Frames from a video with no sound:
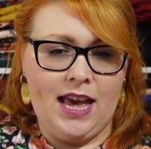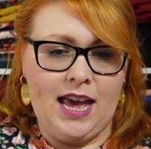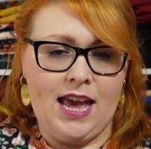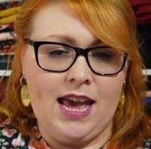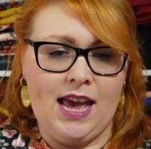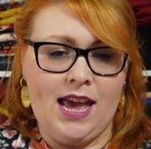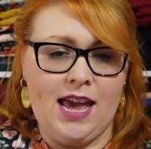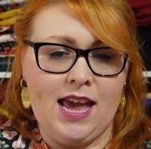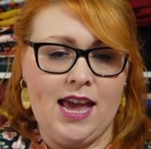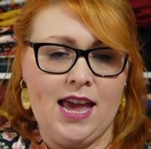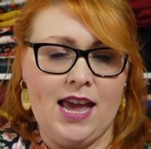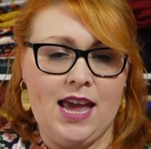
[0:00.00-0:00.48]

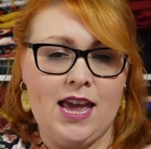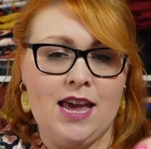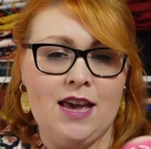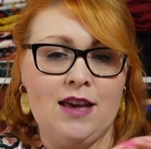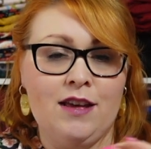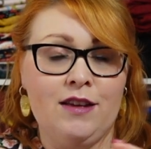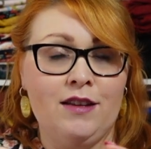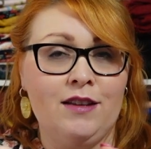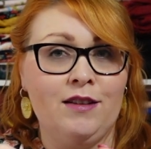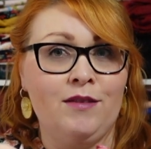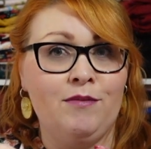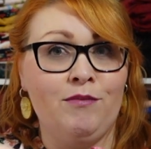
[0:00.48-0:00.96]
a
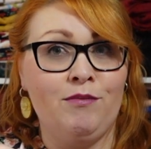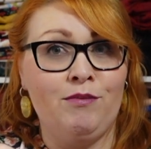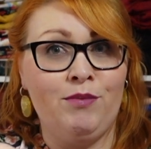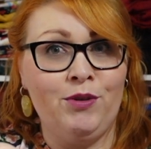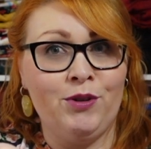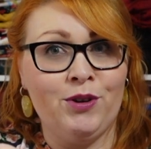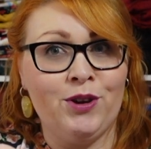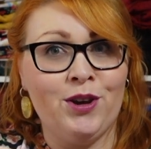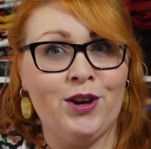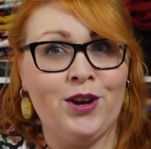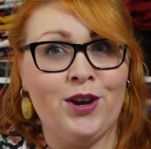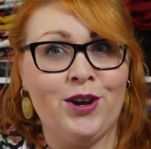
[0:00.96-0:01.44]

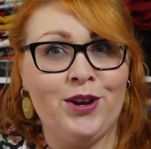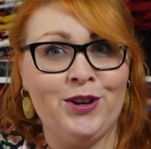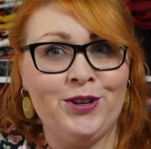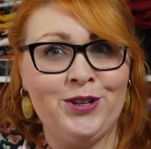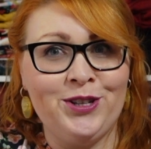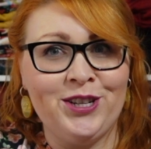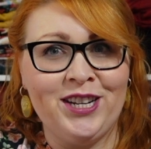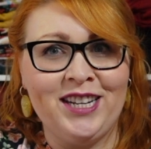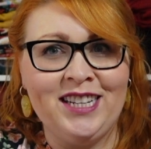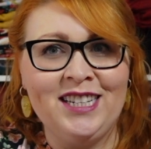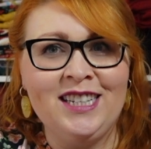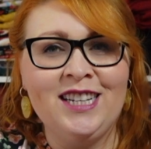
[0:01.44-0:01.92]
book
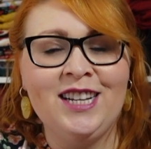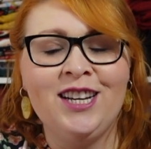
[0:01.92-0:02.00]
cushion.